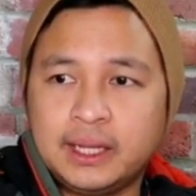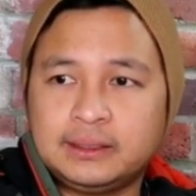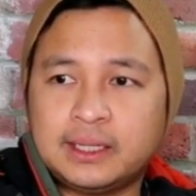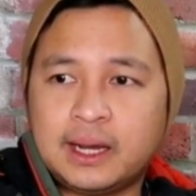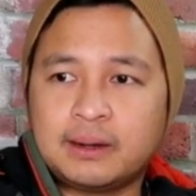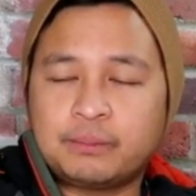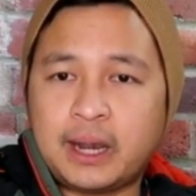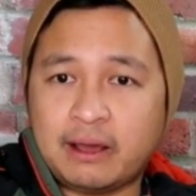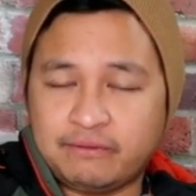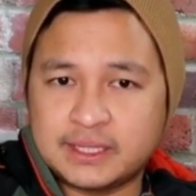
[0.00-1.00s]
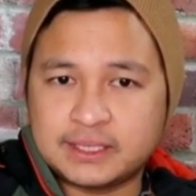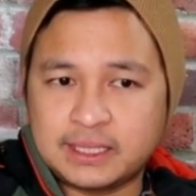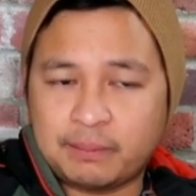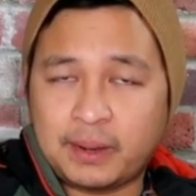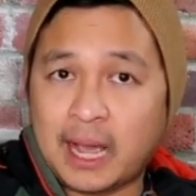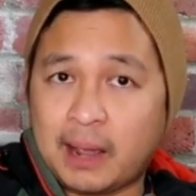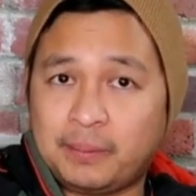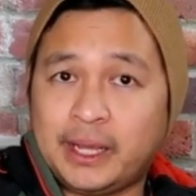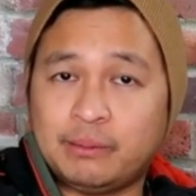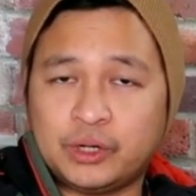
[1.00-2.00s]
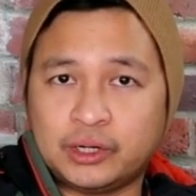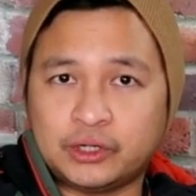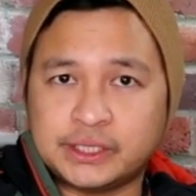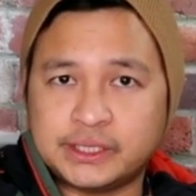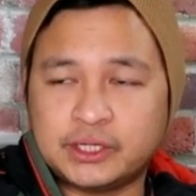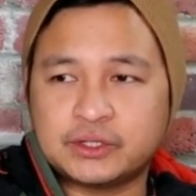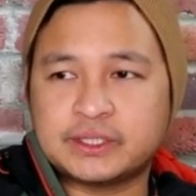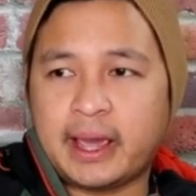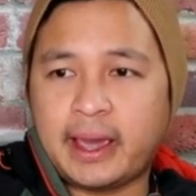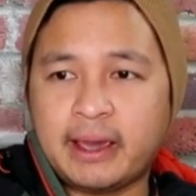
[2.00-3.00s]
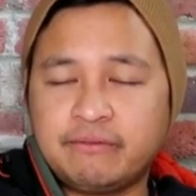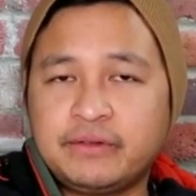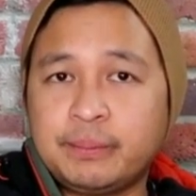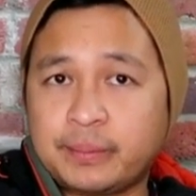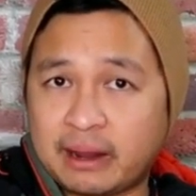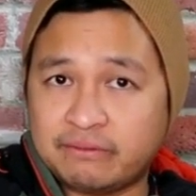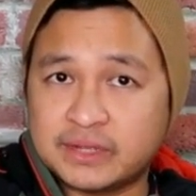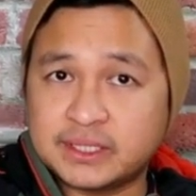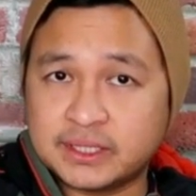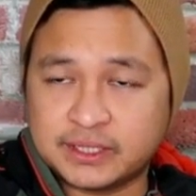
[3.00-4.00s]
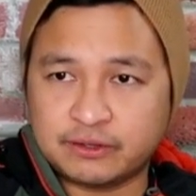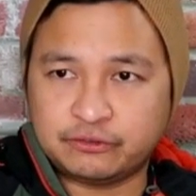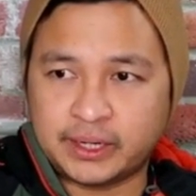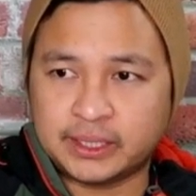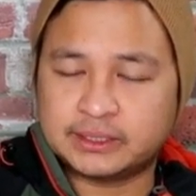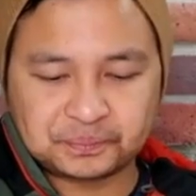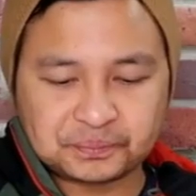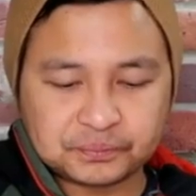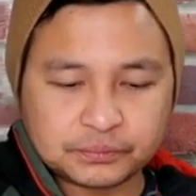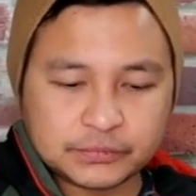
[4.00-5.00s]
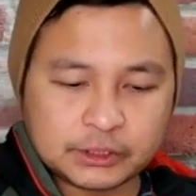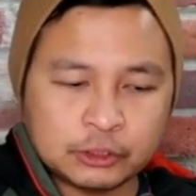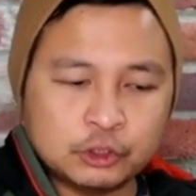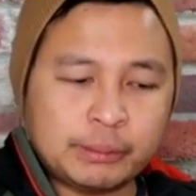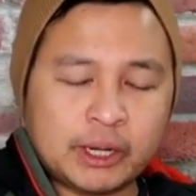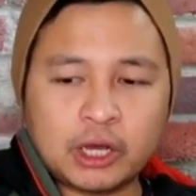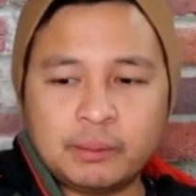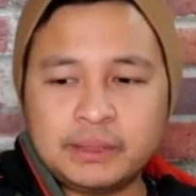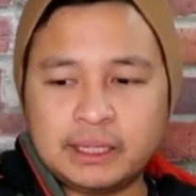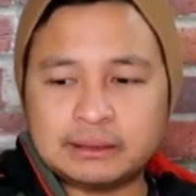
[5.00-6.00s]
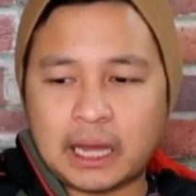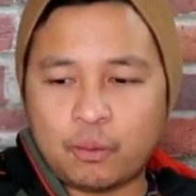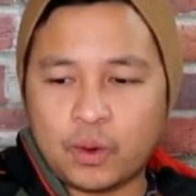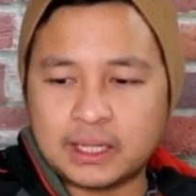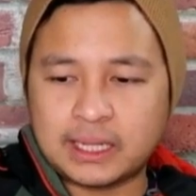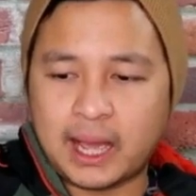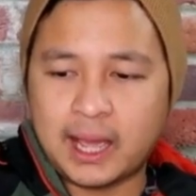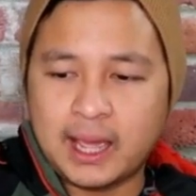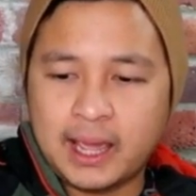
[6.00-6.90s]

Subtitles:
ng province na pag-apply mo ng nursing, because every province is different. So mayroon kami tinatawag na